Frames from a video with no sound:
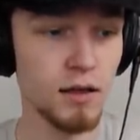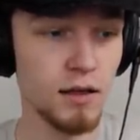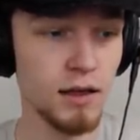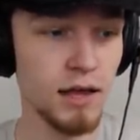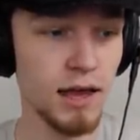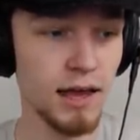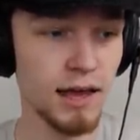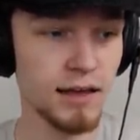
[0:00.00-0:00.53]

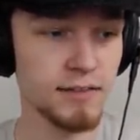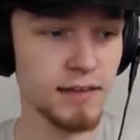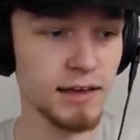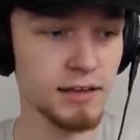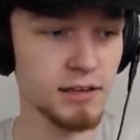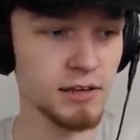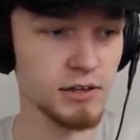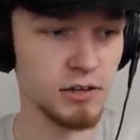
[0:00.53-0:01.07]
Yeah,
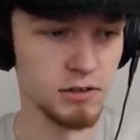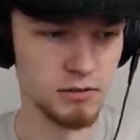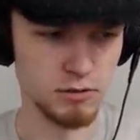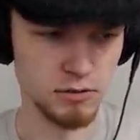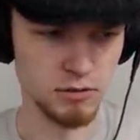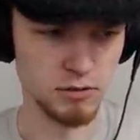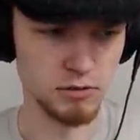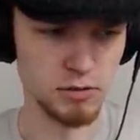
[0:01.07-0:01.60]
thank you.
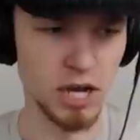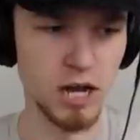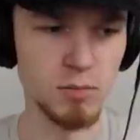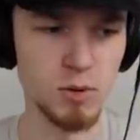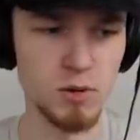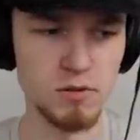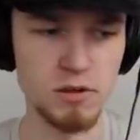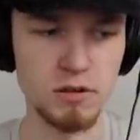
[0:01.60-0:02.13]

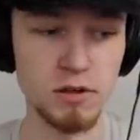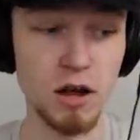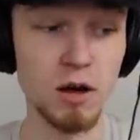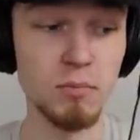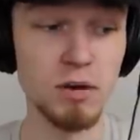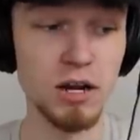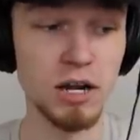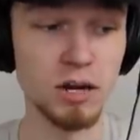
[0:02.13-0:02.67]
Time loses
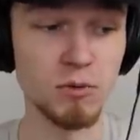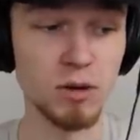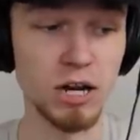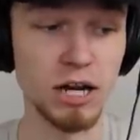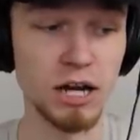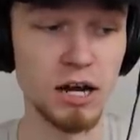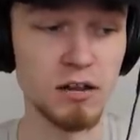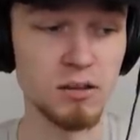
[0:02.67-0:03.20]
all meaning when
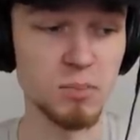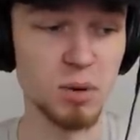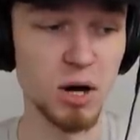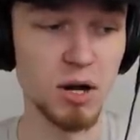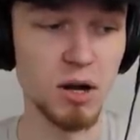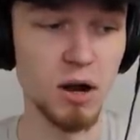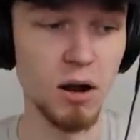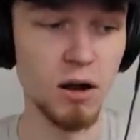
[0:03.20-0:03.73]
I gaze
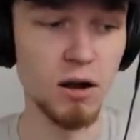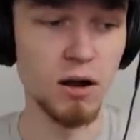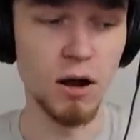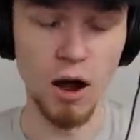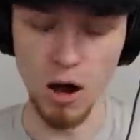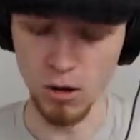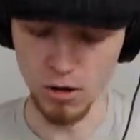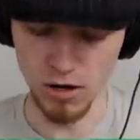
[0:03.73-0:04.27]
upon her.
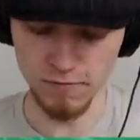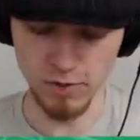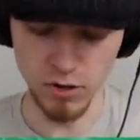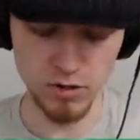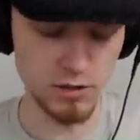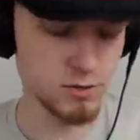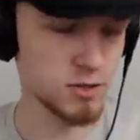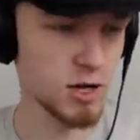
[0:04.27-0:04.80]
Oh, if
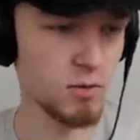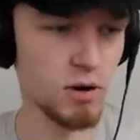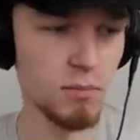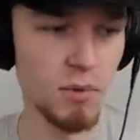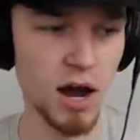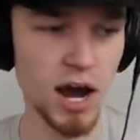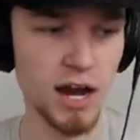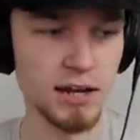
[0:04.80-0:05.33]
only she were
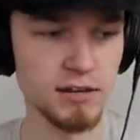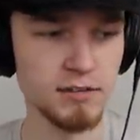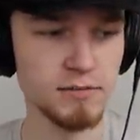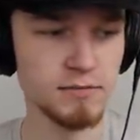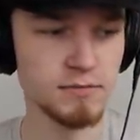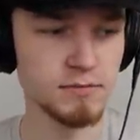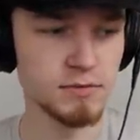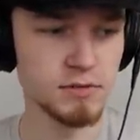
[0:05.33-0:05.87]
mine.
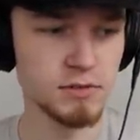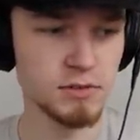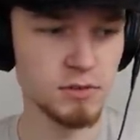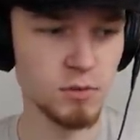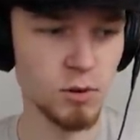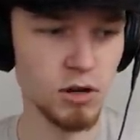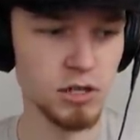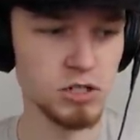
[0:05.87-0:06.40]

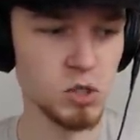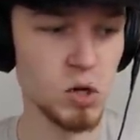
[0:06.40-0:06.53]
What?